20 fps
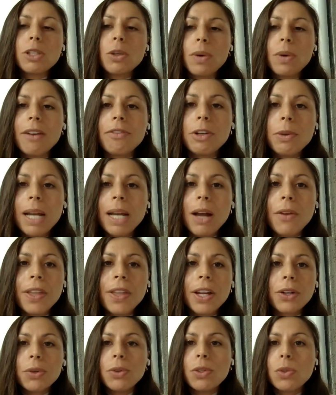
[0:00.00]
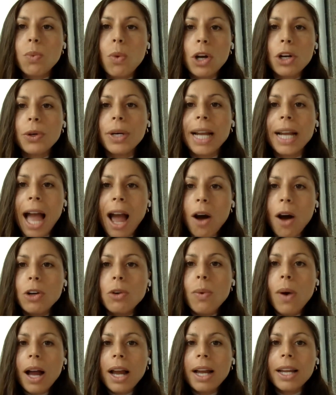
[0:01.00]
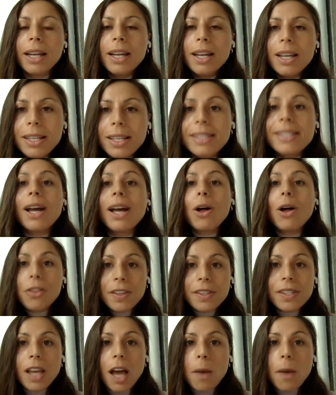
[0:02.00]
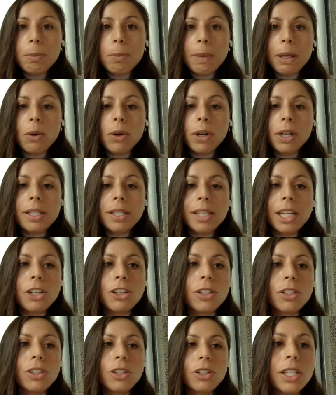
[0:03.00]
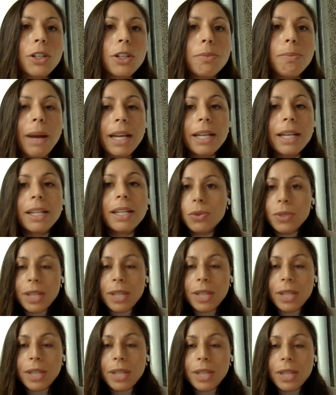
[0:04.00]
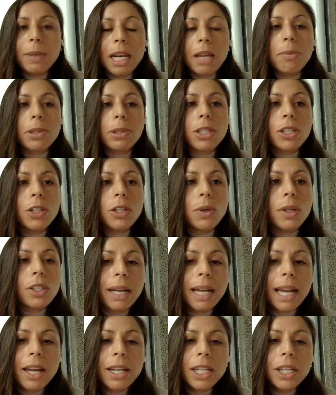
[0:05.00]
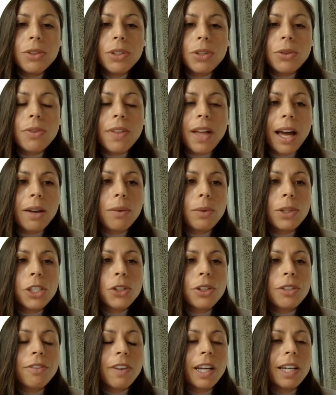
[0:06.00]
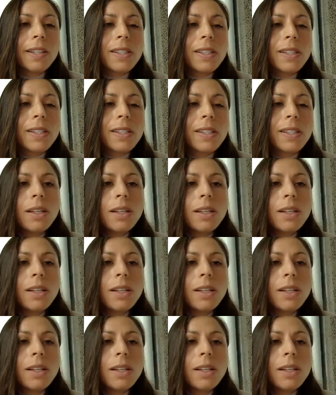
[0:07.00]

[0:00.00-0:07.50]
So everyone out there who's wondering, how do I sell this up in my organization? Let's hear to Mike, who's actually been able to do it. Mike, how do you do that? What's your advice?